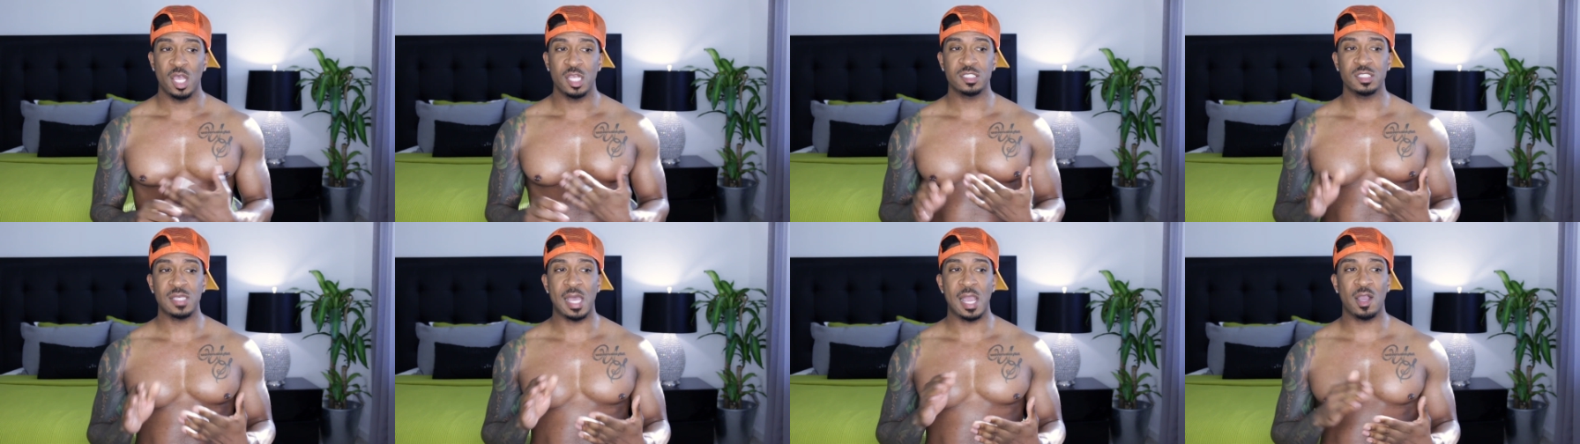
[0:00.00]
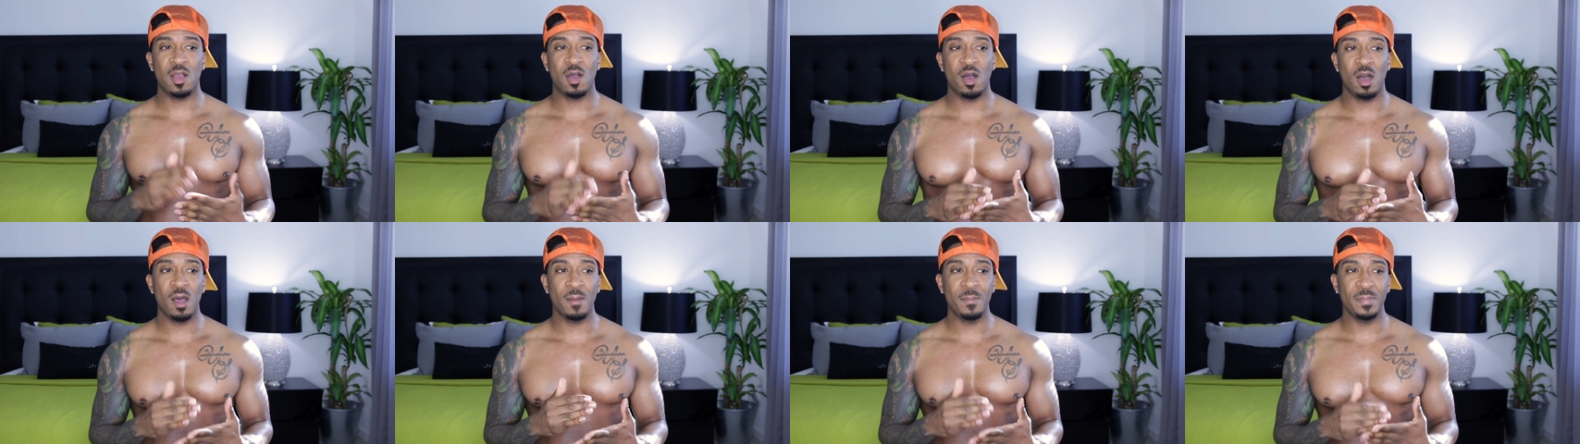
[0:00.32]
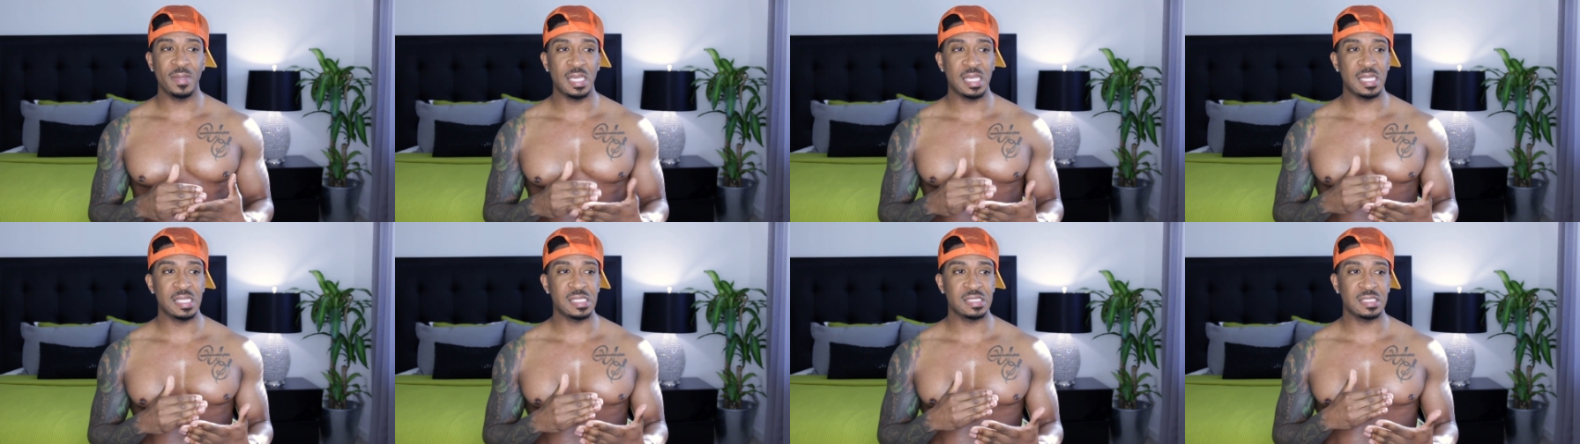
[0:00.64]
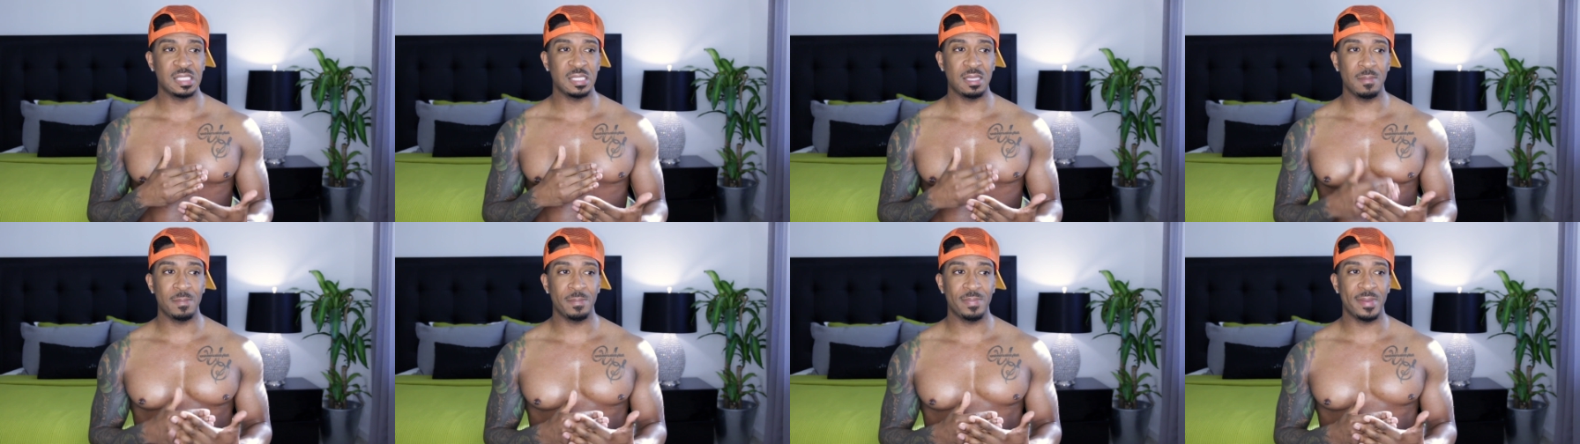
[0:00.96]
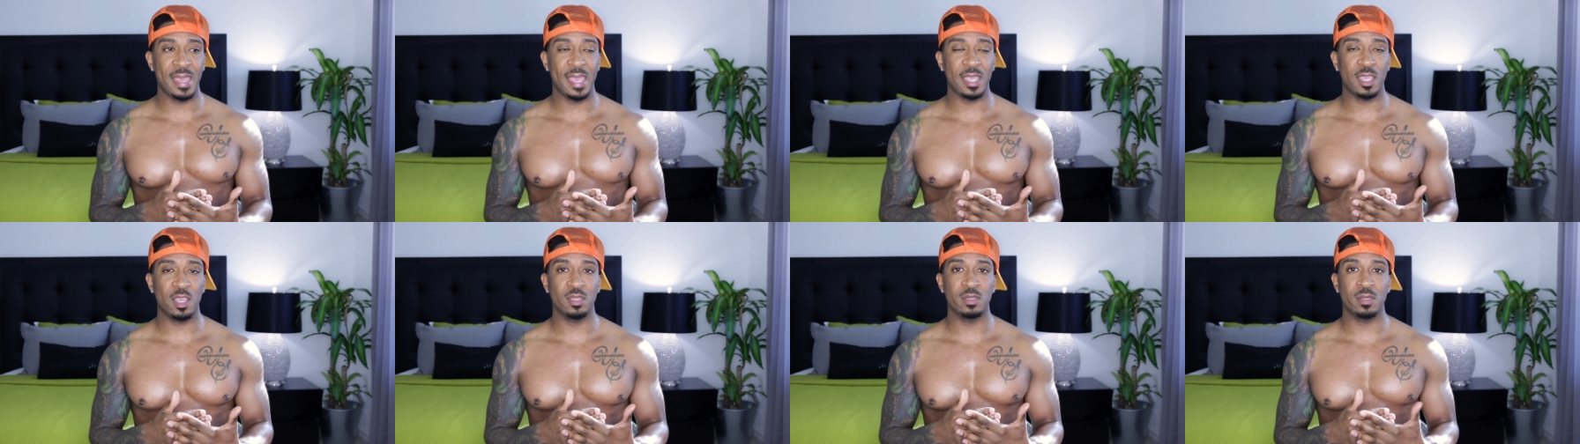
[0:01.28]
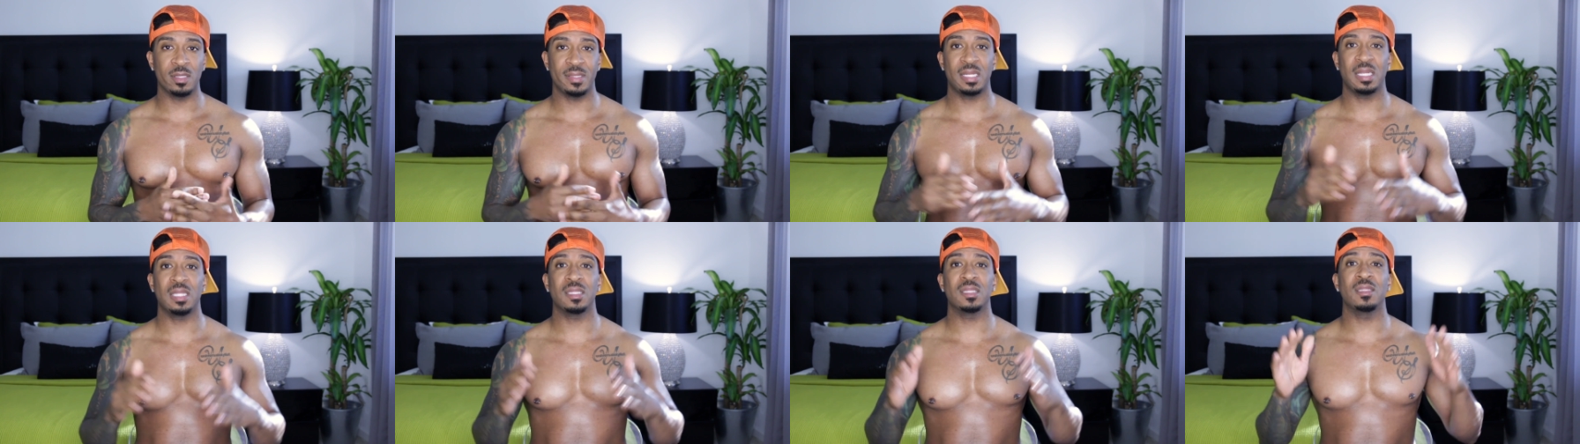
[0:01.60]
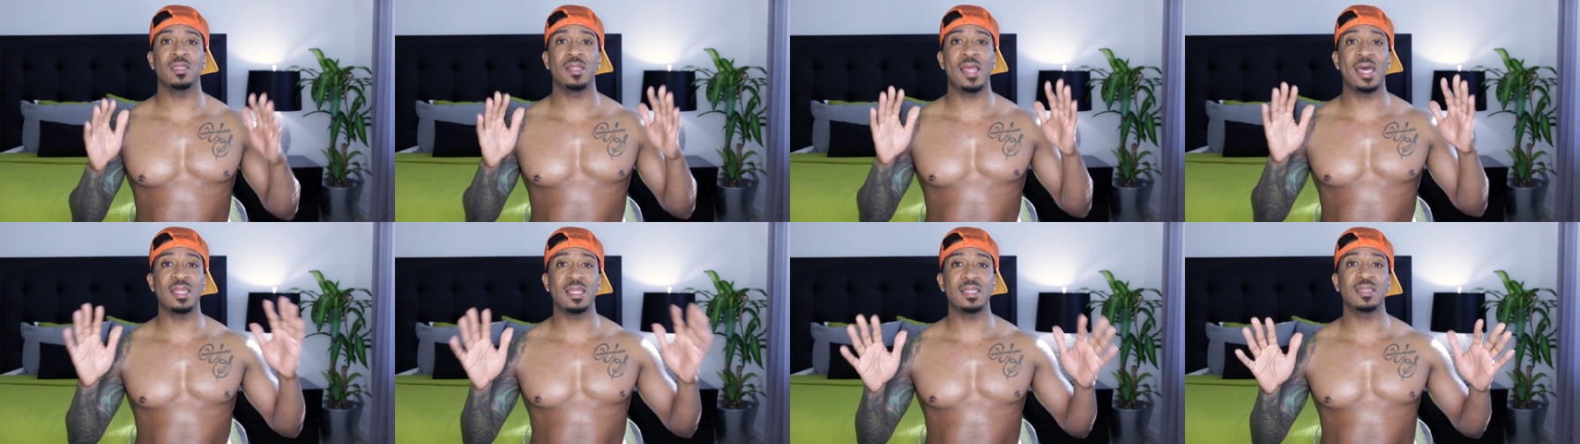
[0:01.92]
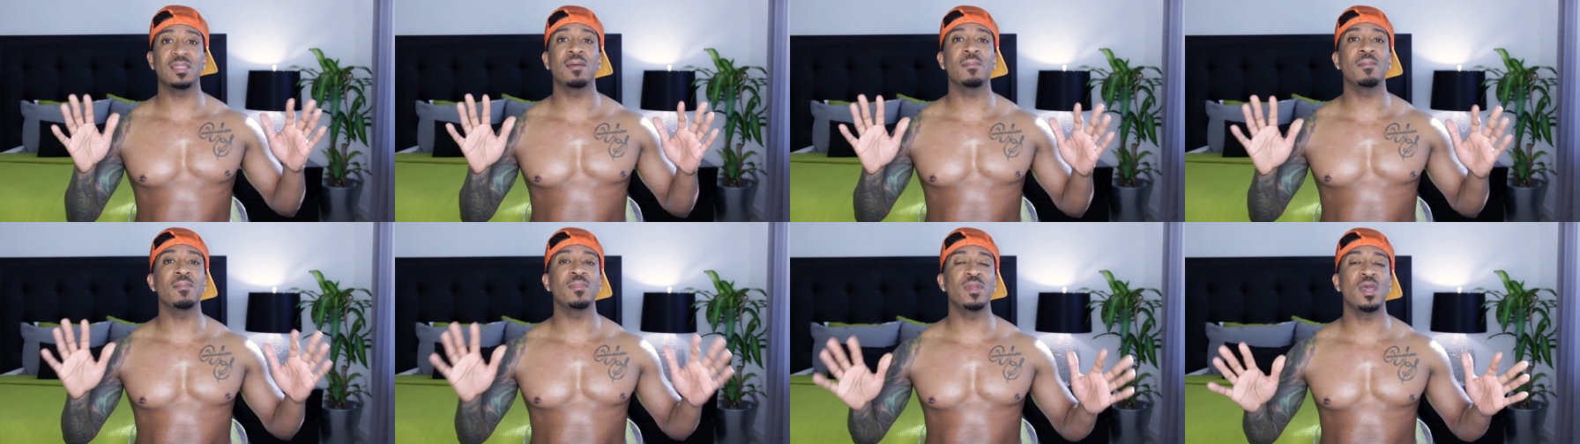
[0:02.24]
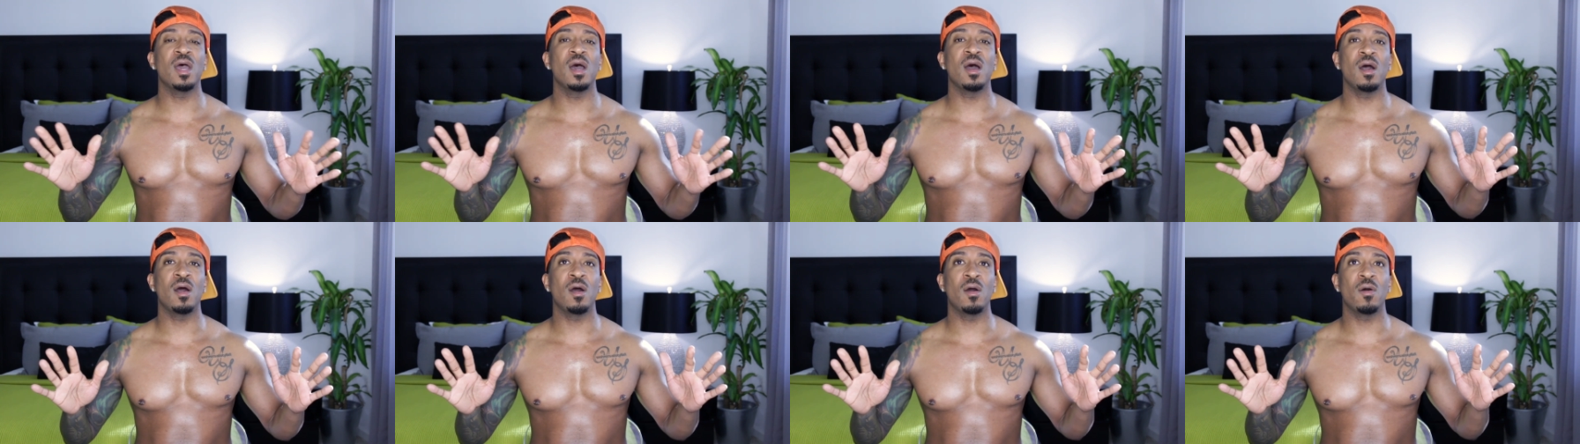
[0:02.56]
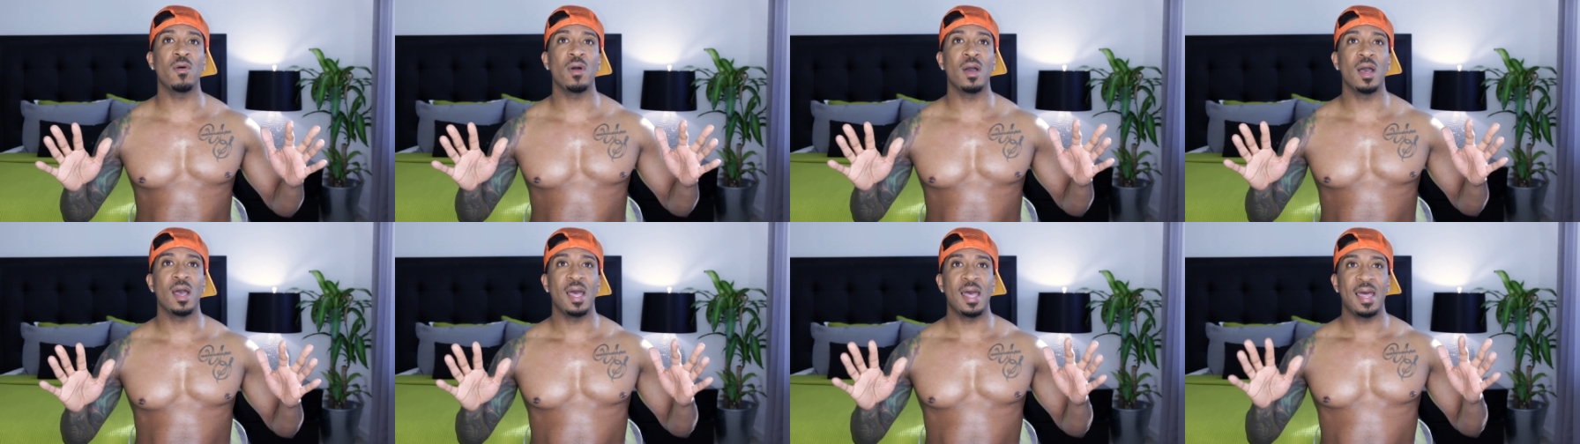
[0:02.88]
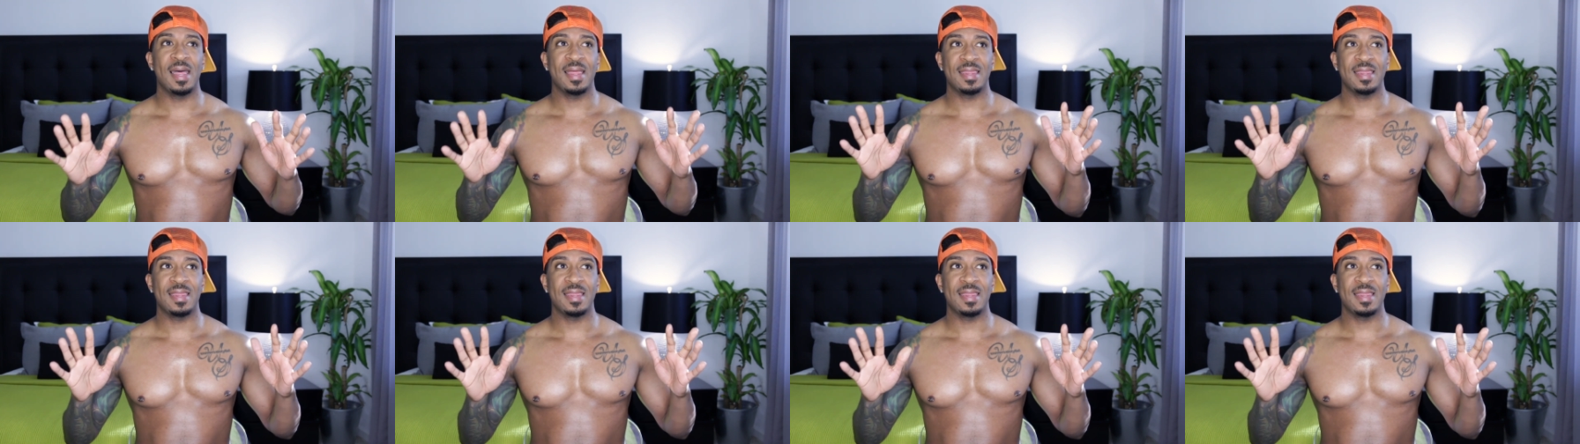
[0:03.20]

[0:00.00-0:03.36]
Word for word: So I called PNC Bank, you know, letting, letting them know